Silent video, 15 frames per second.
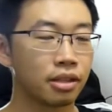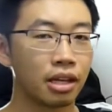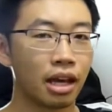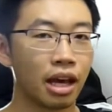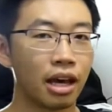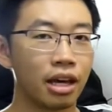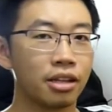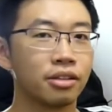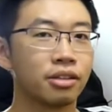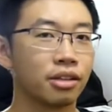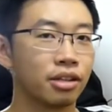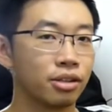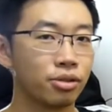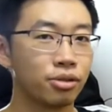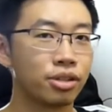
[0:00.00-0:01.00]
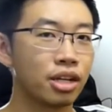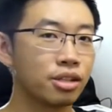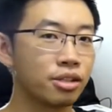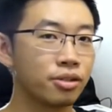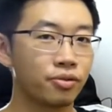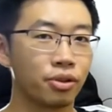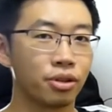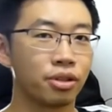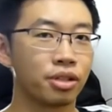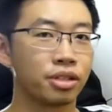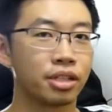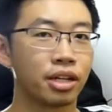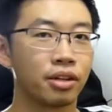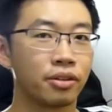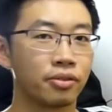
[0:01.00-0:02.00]
and you judge it for
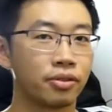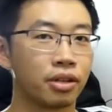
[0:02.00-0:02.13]
yourself.